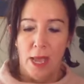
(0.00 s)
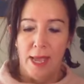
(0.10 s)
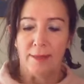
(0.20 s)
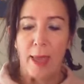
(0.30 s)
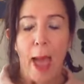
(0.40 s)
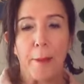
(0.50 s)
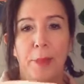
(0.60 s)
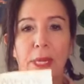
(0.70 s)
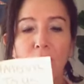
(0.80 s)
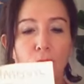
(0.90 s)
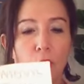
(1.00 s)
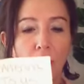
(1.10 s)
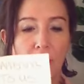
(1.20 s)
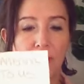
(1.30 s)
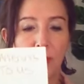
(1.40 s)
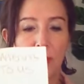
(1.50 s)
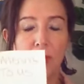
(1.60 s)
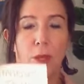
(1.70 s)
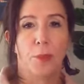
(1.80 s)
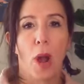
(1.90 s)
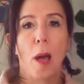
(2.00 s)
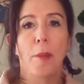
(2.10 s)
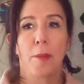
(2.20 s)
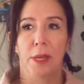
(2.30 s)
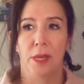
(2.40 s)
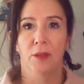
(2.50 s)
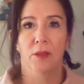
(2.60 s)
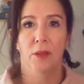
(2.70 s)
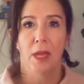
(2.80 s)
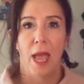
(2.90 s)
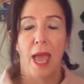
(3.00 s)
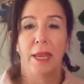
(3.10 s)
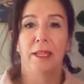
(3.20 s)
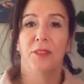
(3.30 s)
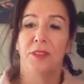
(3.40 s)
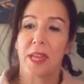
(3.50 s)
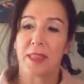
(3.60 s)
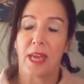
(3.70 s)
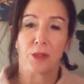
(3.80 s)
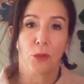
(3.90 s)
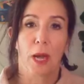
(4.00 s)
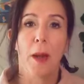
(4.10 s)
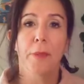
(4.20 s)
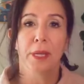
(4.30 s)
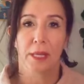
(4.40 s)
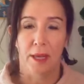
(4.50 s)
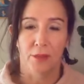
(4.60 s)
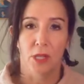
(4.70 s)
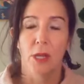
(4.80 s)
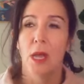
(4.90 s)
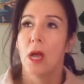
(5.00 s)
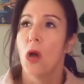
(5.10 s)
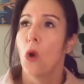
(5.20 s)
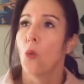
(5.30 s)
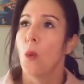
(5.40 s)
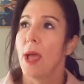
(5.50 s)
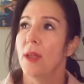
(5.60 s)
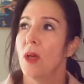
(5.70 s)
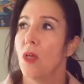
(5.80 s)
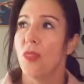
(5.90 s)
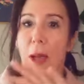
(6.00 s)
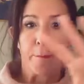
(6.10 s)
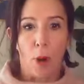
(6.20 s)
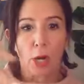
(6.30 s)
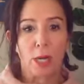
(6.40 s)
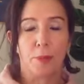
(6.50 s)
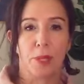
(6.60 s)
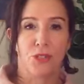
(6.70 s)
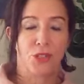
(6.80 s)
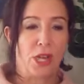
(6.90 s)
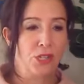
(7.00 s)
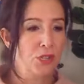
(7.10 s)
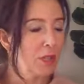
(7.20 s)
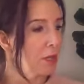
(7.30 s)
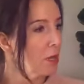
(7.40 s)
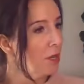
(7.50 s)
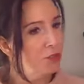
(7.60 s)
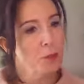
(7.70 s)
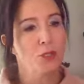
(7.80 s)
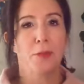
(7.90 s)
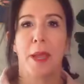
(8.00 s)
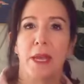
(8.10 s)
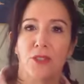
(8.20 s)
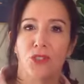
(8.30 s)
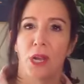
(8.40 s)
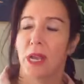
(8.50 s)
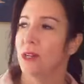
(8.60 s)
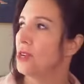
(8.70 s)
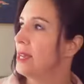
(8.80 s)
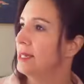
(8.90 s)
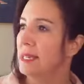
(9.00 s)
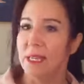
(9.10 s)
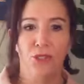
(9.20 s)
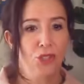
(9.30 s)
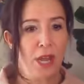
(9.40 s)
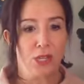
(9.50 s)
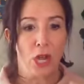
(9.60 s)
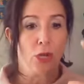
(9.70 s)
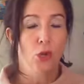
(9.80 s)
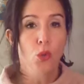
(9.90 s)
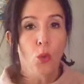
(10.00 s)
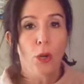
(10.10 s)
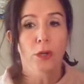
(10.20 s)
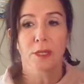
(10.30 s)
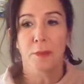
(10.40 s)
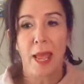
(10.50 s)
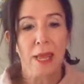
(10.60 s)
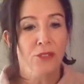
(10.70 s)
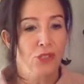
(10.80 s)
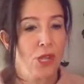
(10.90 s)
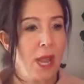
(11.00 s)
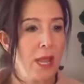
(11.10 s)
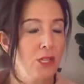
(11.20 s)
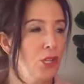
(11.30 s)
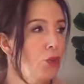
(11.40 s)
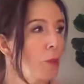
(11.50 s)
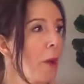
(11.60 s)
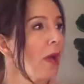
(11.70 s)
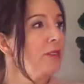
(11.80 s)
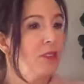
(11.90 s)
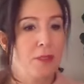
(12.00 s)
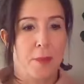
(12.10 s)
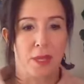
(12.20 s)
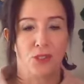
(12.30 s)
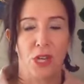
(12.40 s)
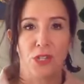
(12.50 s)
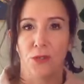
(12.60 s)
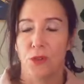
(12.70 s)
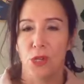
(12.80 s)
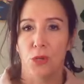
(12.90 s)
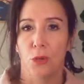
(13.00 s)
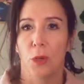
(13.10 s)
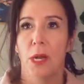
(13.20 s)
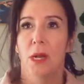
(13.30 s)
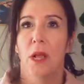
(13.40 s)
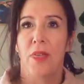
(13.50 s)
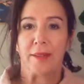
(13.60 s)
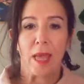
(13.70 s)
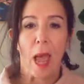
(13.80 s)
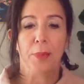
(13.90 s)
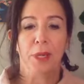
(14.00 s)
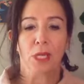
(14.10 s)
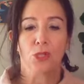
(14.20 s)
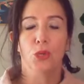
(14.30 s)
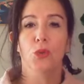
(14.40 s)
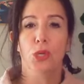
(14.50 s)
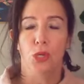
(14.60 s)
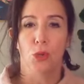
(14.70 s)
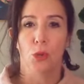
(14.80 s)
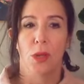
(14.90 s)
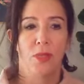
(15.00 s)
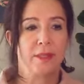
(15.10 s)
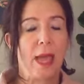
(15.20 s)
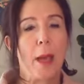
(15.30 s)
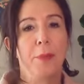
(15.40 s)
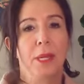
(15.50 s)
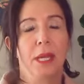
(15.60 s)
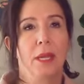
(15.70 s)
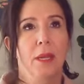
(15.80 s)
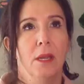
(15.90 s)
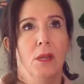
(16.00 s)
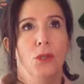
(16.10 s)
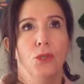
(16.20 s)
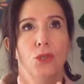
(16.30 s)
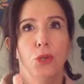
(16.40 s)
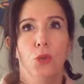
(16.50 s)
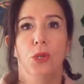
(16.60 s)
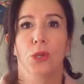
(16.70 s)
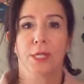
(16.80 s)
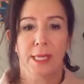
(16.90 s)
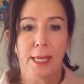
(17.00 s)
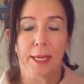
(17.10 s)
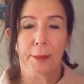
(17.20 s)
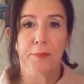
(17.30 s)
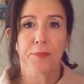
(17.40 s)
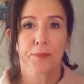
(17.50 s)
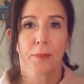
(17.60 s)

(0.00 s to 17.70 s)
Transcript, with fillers: It's happening to us. And the problem is, and let's take that to a company level, when that marketplace changes and the customer demands change and needs change and your demands change and your boss's demands change of you, that's happening to you. That's happening to your team.